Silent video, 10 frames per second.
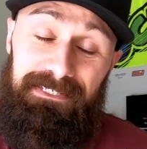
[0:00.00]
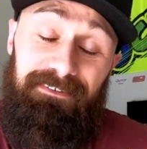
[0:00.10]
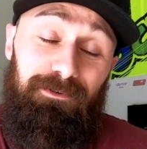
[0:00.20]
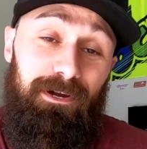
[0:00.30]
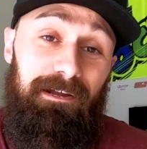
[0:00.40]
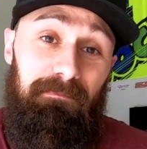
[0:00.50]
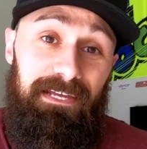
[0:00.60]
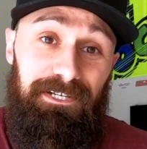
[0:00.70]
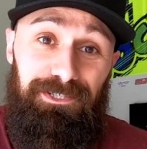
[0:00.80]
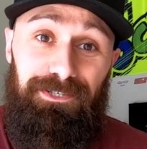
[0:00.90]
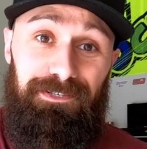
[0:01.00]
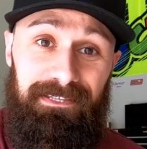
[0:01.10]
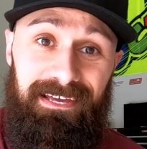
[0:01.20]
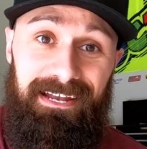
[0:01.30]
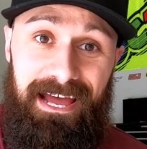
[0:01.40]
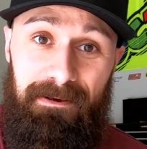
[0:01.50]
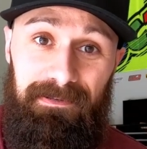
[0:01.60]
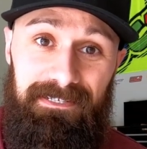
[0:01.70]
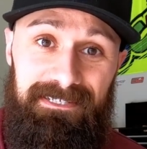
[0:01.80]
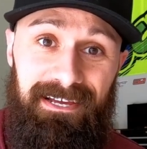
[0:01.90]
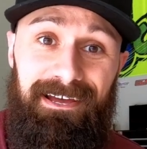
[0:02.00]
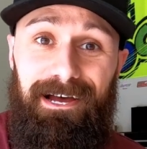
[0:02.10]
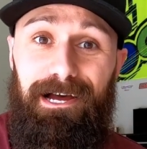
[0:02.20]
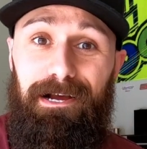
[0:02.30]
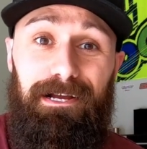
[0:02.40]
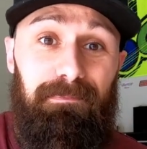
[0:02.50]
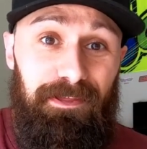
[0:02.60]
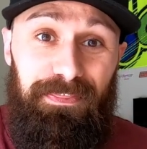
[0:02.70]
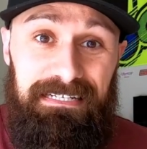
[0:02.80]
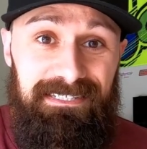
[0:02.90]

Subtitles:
Safety wiring makes sure that that happens. A couple of